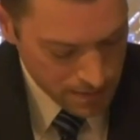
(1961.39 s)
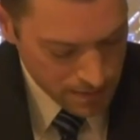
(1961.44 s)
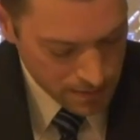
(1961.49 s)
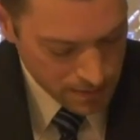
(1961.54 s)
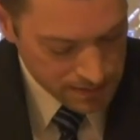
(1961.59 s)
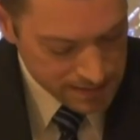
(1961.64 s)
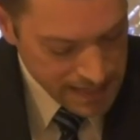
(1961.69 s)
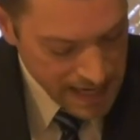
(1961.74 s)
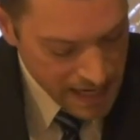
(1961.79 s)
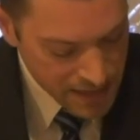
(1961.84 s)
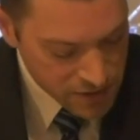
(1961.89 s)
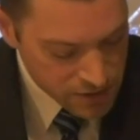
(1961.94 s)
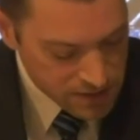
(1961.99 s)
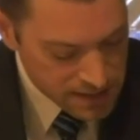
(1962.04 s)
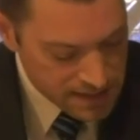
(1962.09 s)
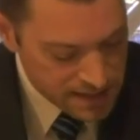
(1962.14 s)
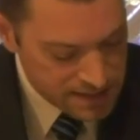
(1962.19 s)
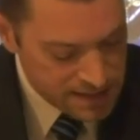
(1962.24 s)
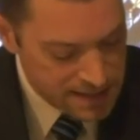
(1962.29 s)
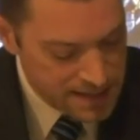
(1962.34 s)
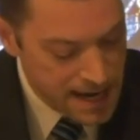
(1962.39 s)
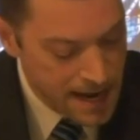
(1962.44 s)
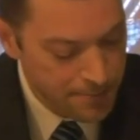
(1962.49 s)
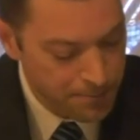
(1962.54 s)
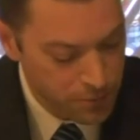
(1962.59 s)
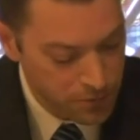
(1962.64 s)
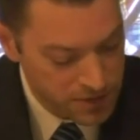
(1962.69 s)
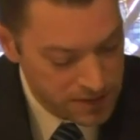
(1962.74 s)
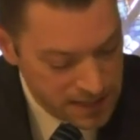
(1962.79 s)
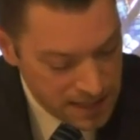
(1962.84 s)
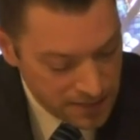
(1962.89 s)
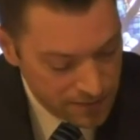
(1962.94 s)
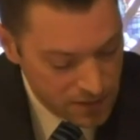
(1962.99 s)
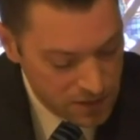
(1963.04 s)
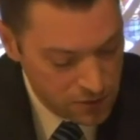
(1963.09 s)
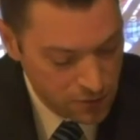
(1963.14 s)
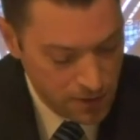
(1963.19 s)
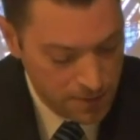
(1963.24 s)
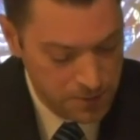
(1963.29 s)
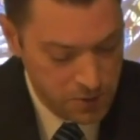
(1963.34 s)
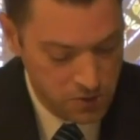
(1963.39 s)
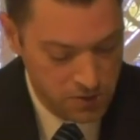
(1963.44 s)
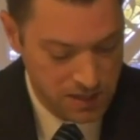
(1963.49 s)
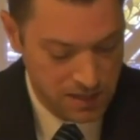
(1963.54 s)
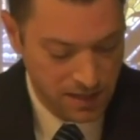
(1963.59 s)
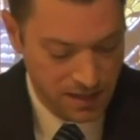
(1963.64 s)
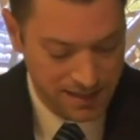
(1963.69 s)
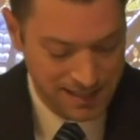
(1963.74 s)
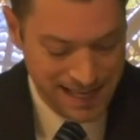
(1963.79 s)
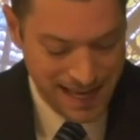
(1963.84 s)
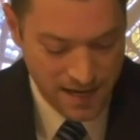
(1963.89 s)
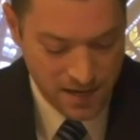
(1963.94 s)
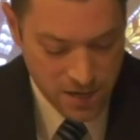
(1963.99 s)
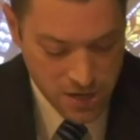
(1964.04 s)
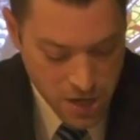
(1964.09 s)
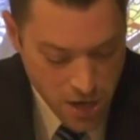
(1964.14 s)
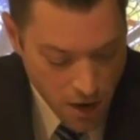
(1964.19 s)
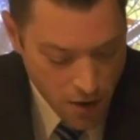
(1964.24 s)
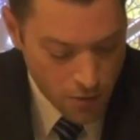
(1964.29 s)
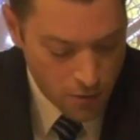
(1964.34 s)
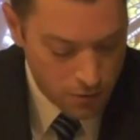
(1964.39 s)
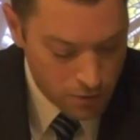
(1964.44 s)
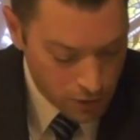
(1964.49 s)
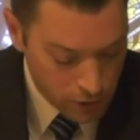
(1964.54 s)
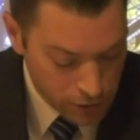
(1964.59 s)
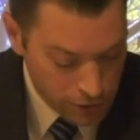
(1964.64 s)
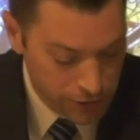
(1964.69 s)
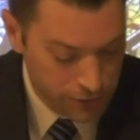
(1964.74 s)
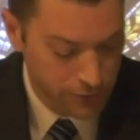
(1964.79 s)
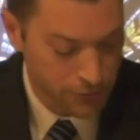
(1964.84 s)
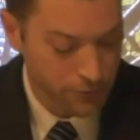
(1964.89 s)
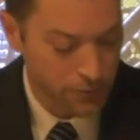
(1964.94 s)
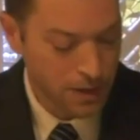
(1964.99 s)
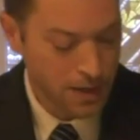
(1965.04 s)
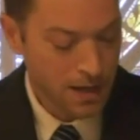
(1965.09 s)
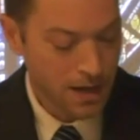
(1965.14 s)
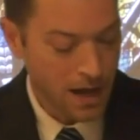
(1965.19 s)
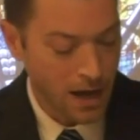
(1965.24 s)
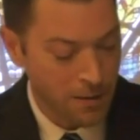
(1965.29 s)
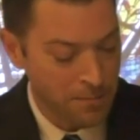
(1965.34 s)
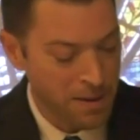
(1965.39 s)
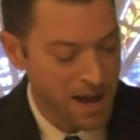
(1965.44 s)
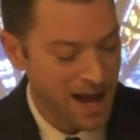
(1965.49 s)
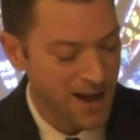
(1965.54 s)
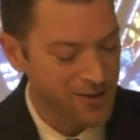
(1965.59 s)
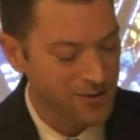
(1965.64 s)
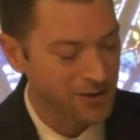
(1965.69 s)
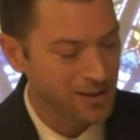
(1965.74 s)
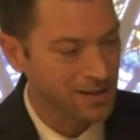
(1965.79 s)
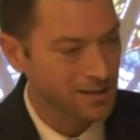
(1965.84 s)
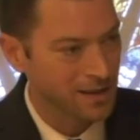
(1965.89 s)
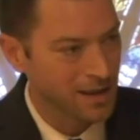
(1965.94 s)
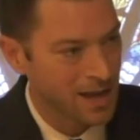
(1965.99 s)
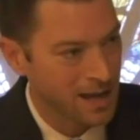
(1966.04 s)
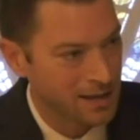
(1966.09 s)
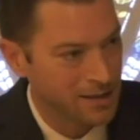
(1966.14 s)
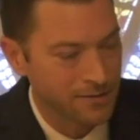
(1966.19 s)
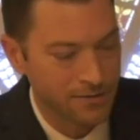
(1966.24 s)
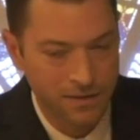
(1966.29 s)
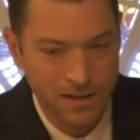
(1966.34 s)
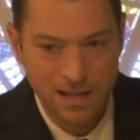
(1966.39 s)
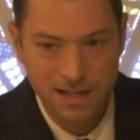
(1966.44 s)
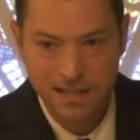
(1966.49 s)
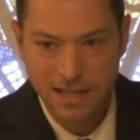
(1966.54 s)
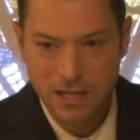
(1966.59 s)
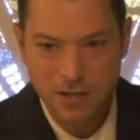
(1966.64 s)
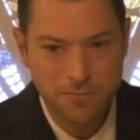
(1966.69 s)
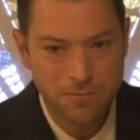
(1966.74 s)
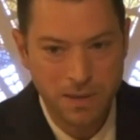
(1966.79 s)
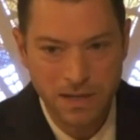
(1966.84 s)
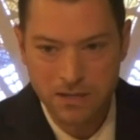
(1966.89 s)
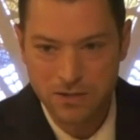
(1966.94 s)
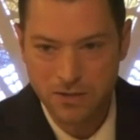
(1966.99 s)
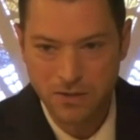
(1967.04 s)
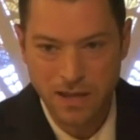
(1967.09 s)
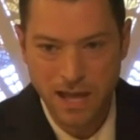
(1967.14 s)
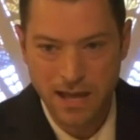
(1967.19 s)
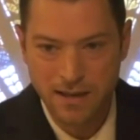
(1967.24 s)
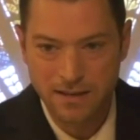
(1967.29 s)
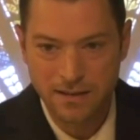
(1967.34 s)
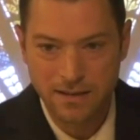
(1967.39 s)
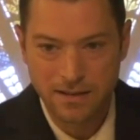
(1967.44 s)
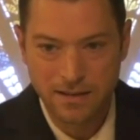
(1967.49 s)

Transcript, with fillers: The Sadducees did not perceive the Scriptures and thus had no clue about life. Can you picture that?